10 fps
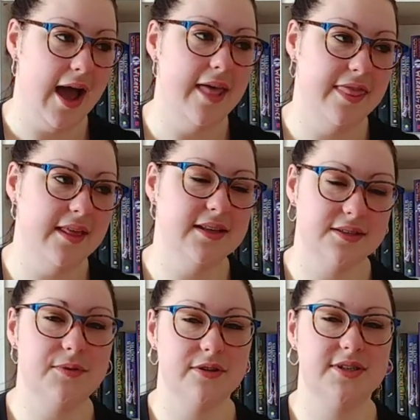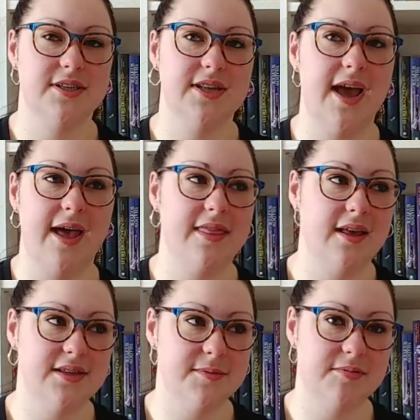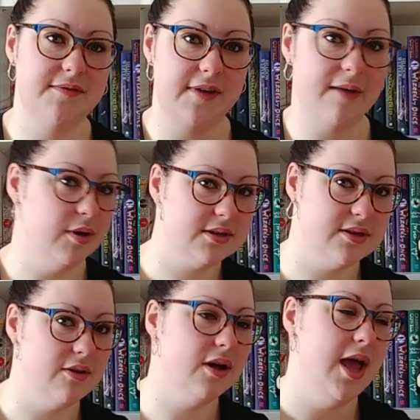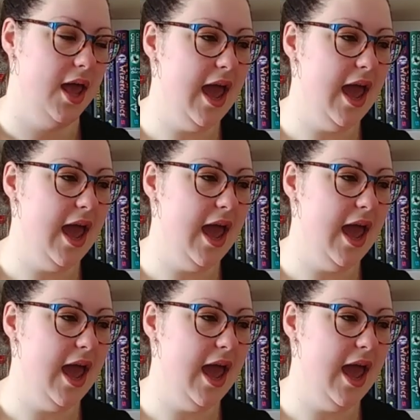I think this is one of the series that I think it's supposed to be five books total.